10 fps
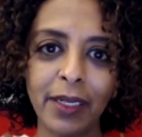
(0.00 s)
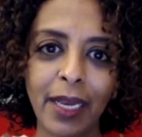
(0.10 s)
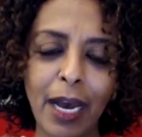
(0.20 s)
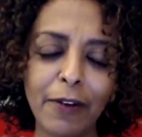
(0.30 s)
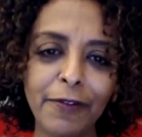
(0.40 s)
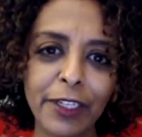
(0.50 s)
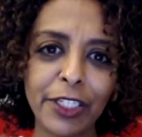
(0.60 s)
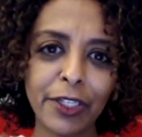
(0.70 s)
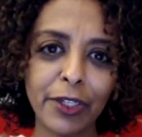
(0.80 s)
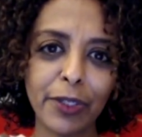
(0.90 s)
how
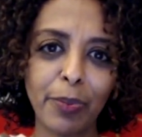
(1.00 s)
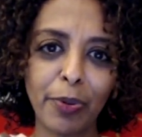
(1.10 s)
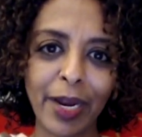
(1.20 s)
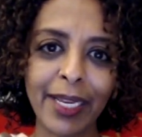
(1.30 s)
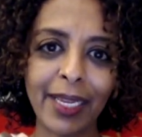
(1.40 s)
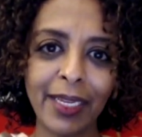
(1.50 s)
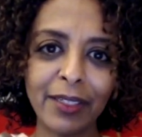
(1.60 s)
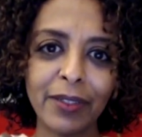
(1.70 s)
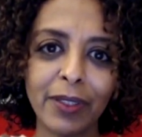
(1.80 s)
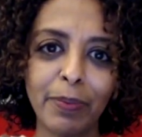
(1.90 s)
fiction could break
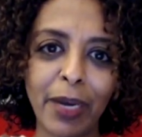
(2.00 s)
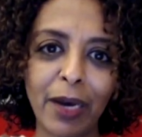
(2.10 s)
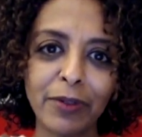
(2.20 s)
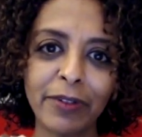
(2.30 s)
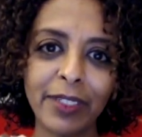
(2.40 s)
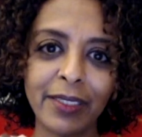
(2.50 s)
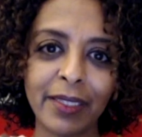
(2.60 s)
into the boundaries